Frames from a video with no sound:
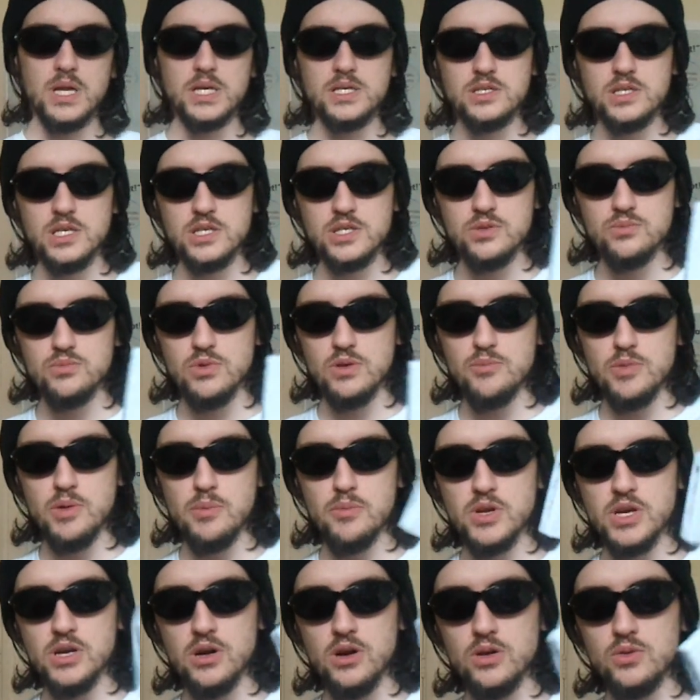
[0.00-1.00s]
PlayStation 1
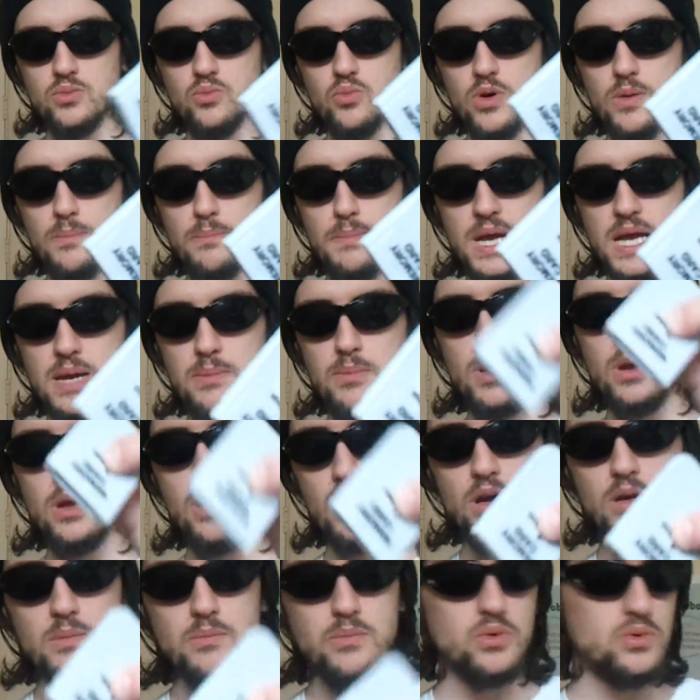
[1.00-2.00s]
memory card, 1
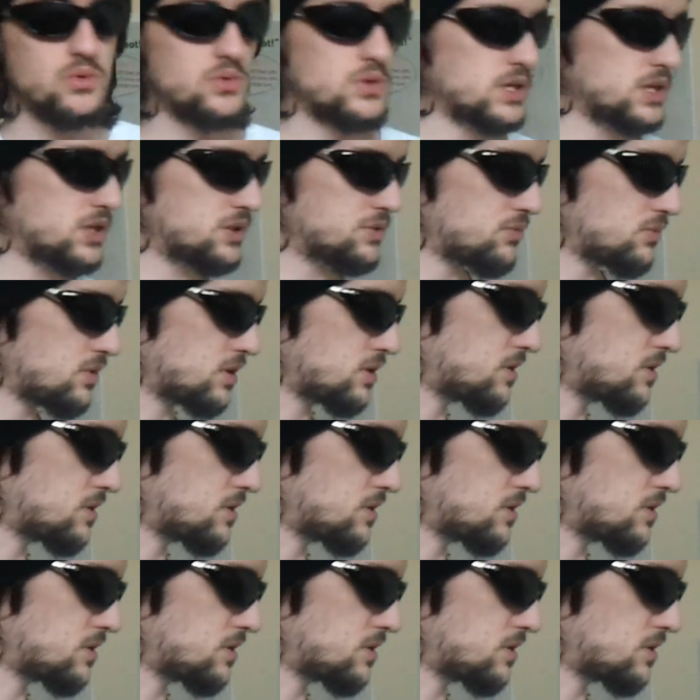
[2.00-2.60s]
megabyte. I bought this